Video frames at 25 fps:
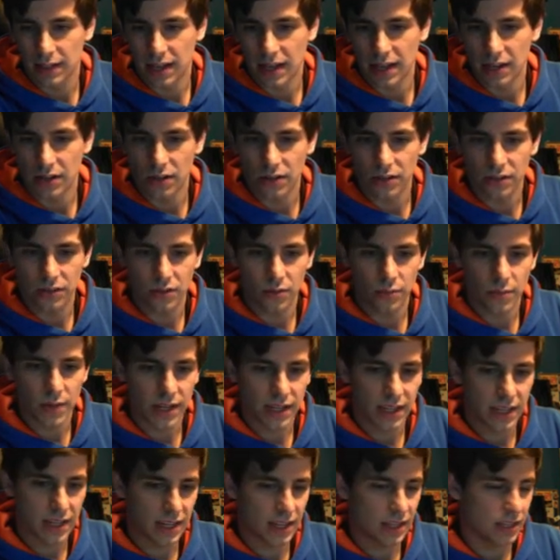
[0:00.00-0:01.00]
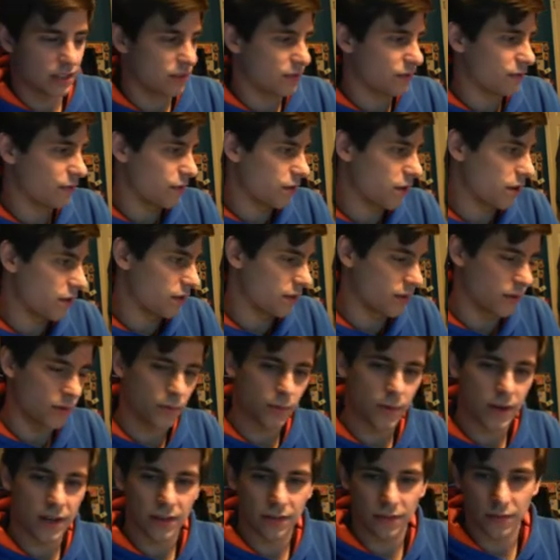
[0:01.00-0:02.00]
And also, my king is farther
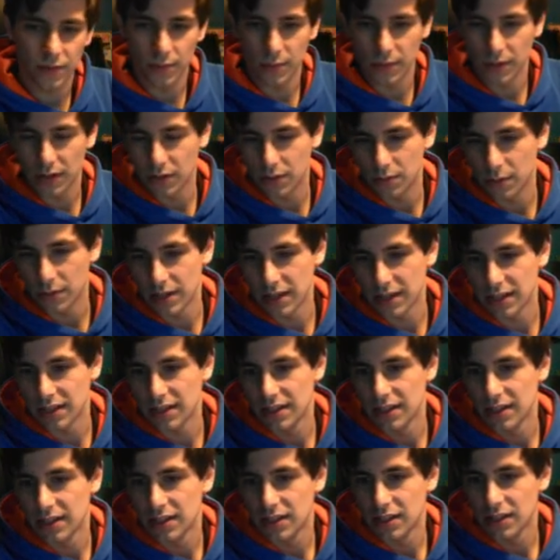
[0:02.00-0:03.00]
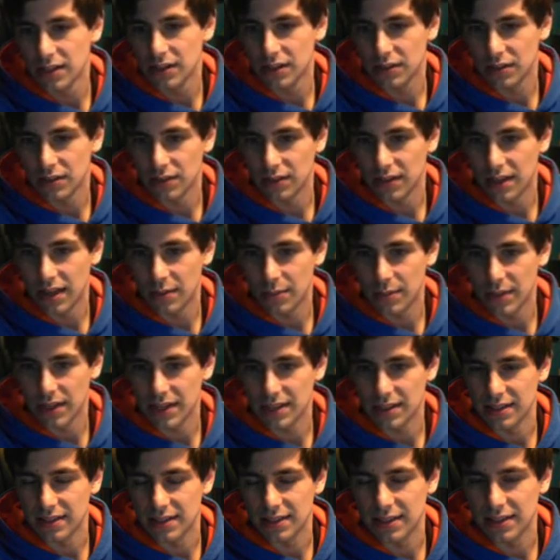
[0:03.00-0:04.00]
away from the queen, so that
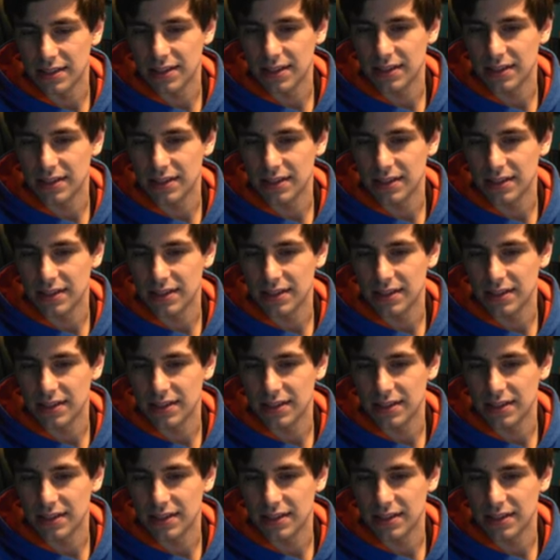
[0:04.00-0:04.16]
means,